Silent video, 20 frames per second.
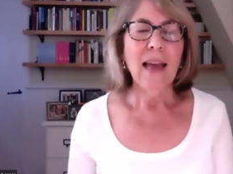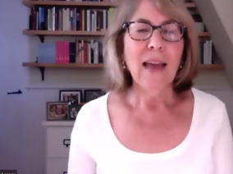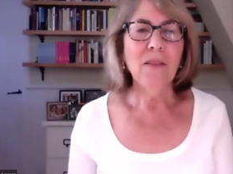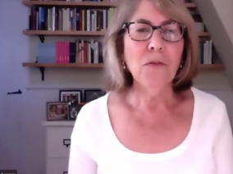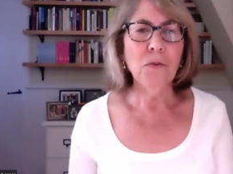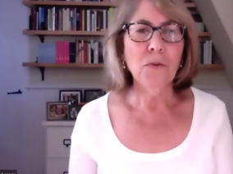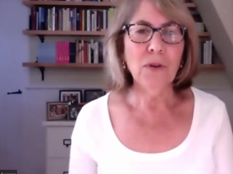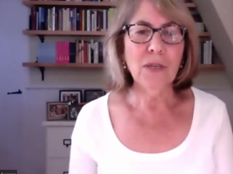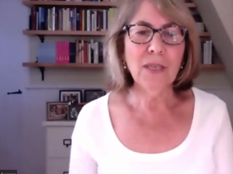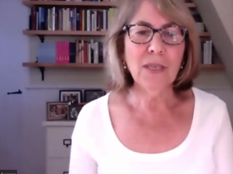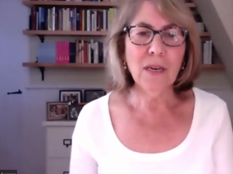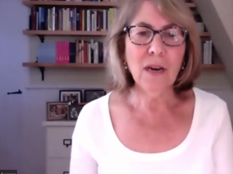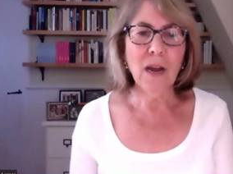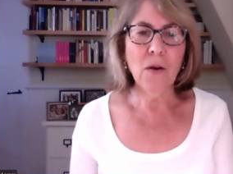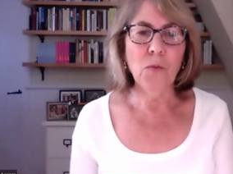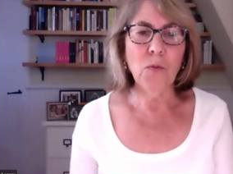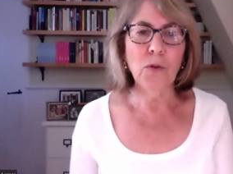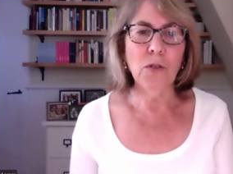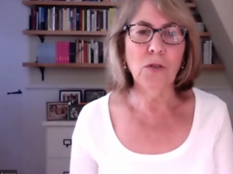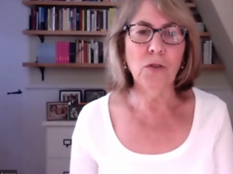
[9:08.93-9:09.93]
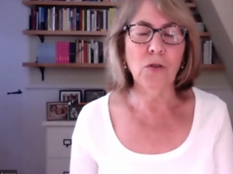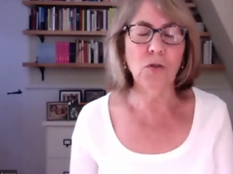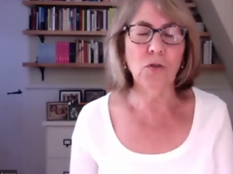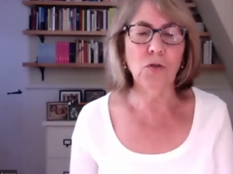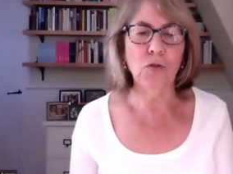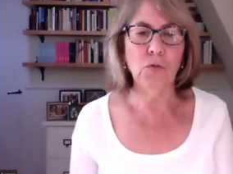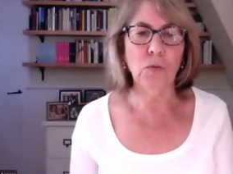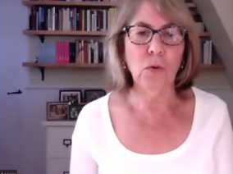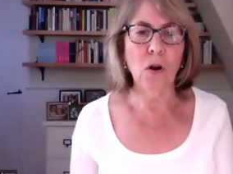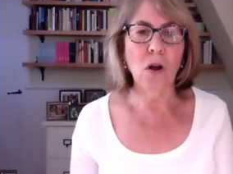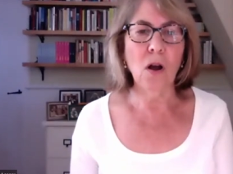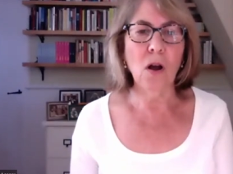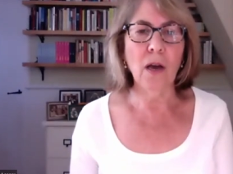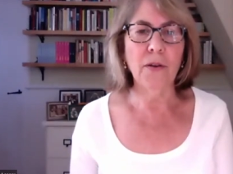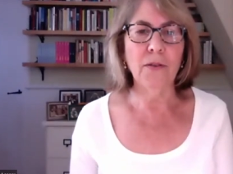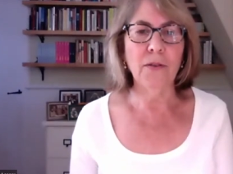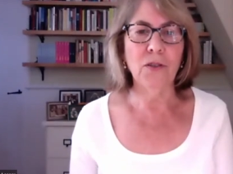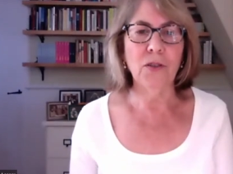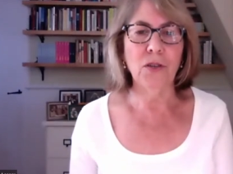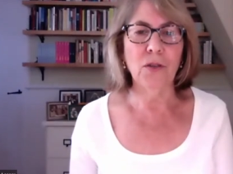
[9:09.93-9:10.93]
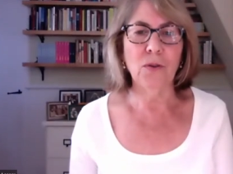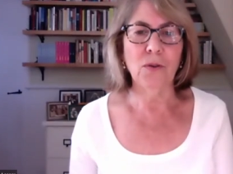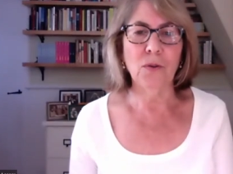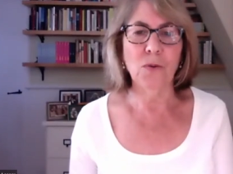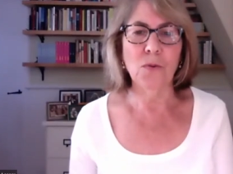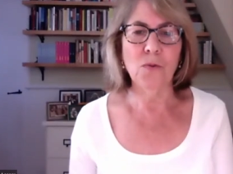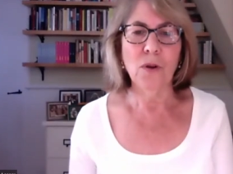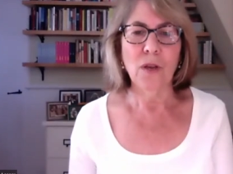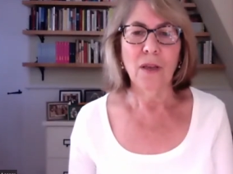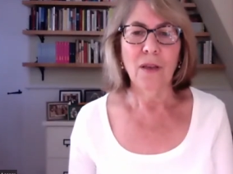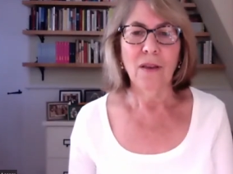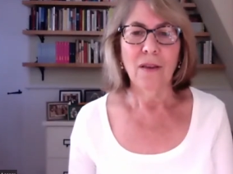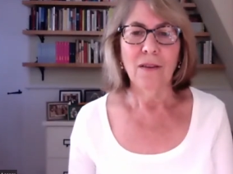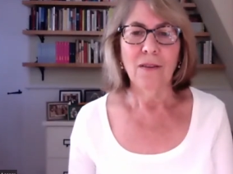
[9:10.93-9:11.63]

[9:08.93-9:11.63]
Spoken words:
And the reason I was drawn to